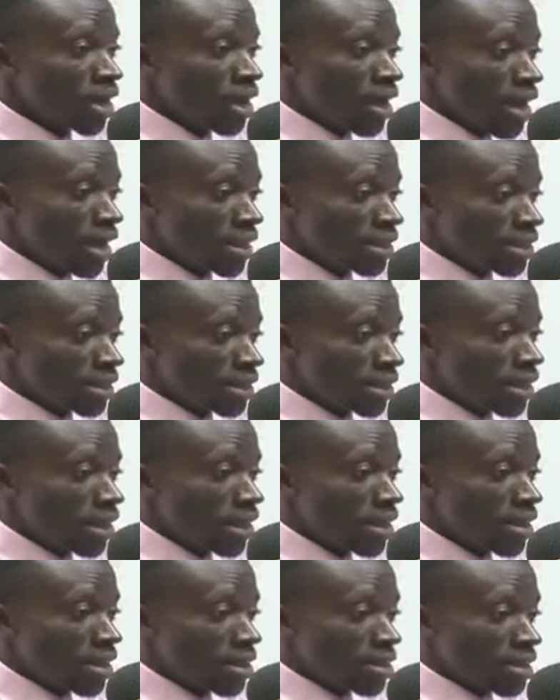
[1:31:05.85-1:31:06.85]
And
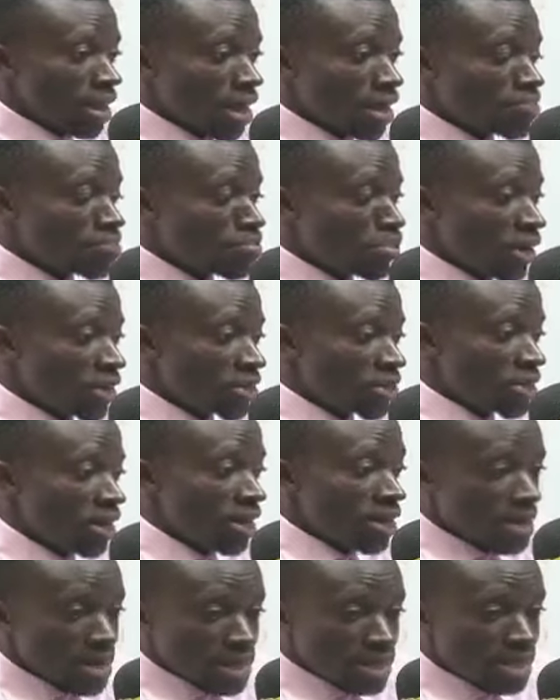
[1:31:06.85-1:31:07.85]
say impression, they
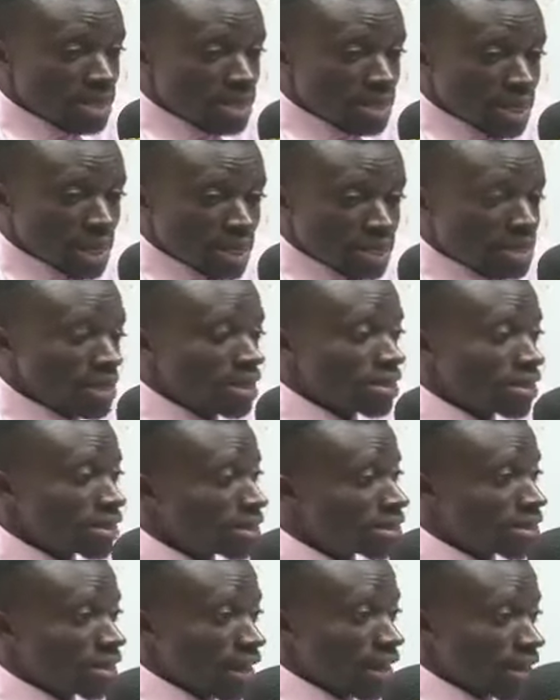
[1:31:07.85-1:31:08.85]
created a state in
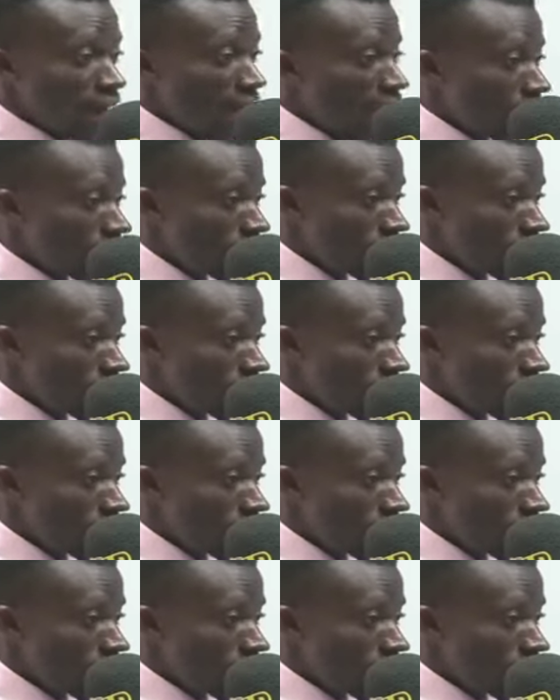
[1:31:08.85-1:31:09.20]
the shadow.